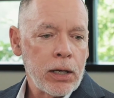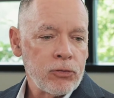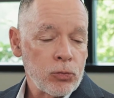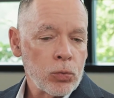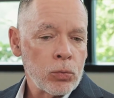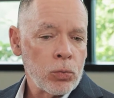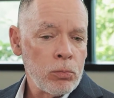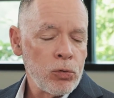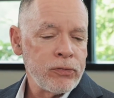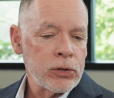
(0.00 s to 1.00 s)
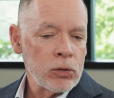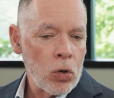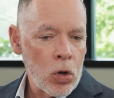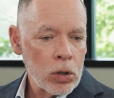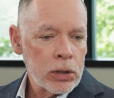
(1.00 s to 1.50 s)
So we're moving
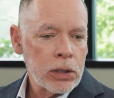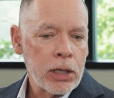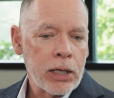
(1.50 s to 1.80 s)
along.